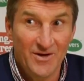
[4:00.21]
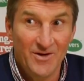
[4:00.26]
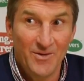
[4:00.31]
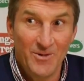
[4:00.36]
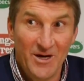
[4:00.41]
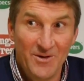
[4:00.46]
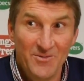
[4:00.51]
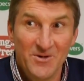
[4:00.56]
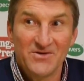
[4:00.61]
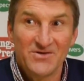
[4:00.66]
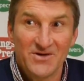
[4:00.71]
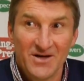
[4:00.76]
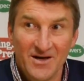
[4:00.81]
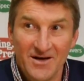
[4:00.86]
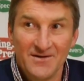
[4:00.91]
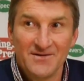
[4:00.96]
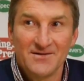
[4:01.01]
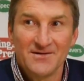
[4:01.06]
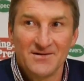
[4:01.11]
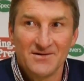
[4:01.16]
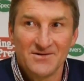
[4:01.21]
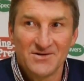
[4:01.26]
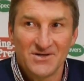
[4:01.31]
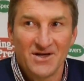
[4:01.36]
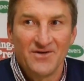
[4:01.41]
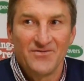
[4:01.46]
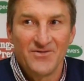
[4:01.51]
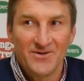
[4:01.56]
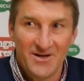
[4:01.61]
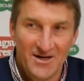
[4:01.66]
at the moment, so
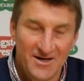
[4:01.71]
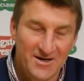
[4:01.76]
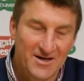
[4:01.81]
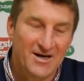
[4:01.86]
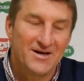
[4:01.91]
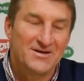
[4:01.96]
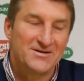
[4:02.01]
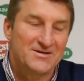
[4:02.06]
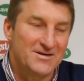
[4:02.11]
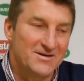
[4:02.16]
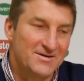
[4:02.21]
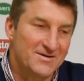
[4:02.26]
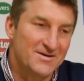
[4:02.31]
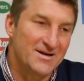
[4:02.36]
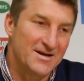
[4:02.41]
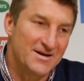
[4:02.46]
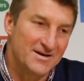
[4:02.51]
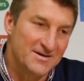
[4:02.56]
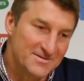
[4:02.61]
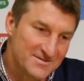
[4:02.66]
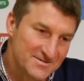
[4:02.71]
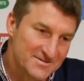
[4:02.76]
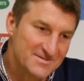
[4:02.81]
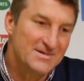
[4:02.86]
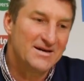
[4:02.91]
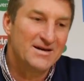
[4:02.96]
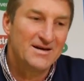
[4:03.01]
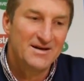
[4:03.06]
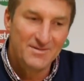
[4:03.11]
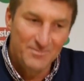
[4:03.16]
Stefan then goes, and then
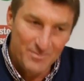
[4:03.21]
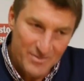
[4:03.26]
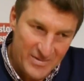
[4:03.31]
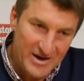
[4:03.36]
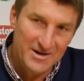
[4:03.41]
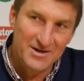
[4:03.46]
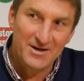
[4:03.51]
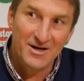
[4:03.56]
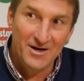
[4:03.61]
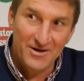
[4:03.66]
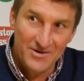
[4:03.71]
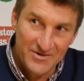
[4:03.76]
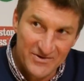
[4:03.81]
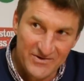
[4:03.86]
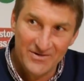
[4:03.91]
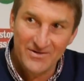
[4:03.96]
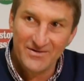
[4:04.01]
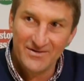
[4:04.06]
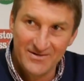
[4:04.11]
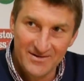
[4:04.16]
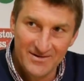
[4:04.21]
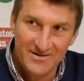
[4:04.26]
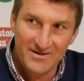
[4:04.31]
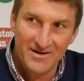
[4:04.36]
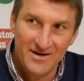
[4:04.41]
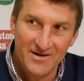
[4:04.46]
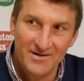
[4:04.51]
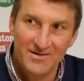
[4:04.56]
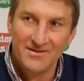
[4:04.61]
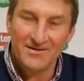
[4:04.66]
Ben goes, and
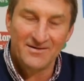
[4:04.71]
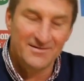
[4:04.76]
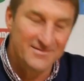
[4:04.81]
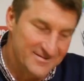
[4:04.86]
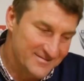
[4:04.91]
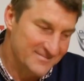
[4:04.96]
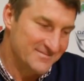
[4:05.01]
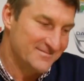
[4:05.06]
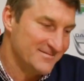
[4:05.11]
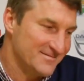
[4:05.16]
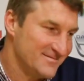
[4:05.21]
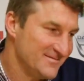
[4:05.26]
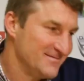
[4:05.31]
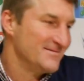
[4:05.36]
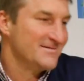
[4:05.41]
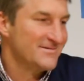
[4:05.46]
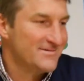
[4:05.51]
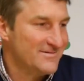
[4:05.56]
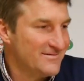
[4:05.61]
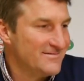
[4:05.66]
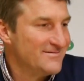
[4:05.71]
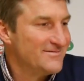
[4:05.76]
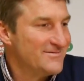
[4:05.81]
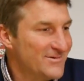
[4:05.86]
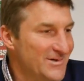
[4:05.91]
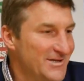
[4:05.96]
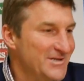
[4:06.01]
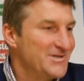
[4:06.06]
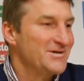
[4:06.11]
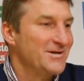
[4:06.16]
then
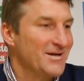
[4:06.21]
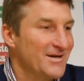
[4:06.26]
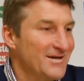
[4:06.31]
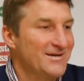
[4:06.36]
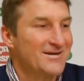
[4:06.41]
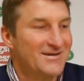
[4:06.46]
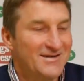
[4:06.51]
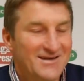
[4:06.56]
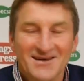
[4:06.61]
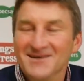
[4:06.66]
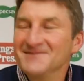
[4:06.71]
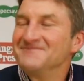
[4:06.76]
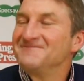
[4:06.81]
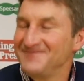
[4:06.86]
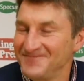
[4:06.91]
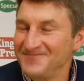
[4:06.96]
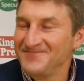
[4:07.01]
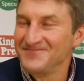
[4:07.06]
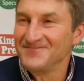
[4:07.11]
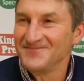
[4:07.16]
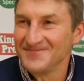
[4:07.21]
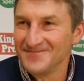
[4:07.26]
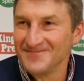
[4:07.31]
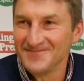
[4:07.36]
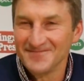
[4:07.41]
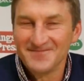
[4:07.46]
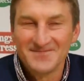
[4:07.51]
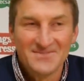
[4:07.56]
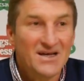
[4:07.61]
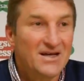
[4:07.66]
Reece goes.
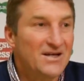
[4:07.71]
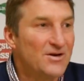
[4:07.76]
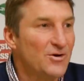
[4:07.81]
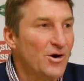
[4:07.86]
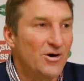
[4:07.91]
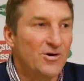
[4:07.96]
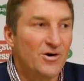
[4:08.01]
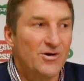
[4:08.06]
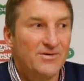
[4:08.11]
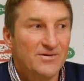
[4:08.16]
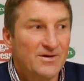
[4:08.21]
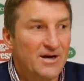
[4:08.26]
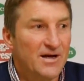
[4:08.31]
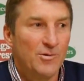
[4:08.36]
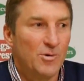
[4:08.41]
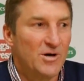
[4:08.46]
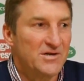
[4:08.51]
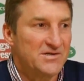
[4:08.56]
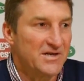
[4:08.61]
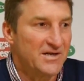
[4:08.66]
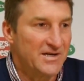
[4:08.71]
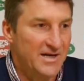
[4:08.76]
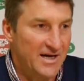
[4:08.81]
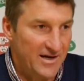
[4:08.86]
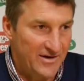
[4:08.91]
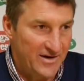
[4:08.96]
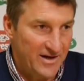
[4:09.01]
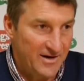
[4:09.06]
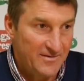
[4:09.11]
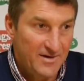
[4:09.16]
Knock on. It wasn't
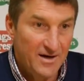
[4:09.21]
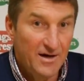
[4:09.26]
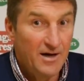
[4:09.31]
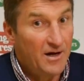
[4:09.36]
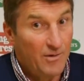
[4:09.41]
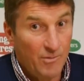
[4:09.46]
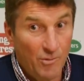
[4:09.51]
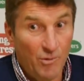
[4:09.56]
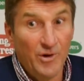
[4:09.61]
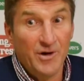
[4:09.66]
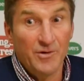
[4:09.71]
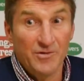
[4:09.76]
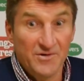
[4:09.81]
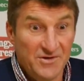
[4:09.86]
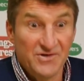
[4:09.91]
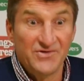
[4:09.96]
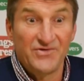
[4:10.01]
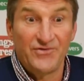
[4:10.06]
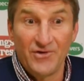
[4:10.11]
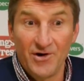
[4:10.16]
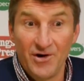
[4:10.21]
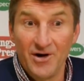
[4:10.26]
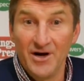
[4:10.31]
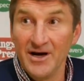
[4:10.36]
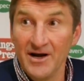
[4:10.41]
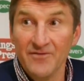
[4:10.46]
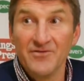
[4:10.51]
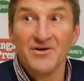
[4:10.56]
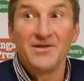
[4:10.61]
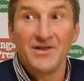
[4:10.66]
down to we were just
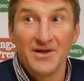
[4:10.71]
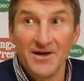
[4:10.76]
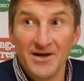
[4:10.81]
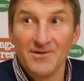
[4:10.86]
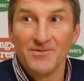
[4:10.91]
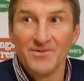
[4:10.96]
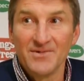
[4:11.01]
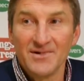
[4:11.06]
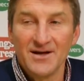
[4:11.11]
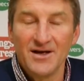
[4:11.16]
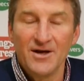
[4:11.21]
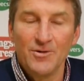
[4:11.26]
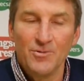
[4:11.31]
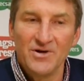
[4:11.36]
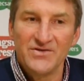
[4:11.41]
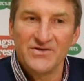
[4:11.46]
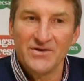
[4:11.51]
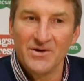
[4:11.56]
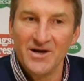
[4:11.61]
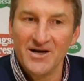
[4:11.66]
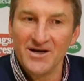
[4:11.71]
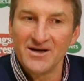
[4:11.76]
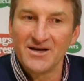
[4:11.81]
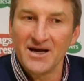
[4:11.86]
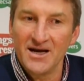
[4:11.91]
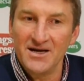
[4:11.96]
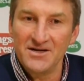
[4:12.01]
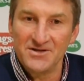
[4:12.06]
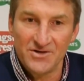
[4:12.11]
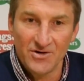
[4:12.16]
trying everything. It was a
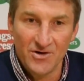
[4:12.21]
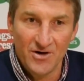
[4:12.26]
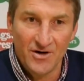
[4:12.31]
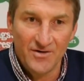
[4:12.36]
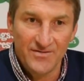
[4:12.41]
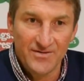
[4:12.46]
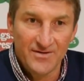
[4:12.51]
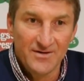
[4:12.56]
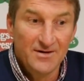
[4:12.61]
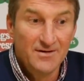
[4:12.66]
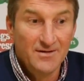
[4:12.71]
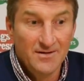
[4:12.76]
case of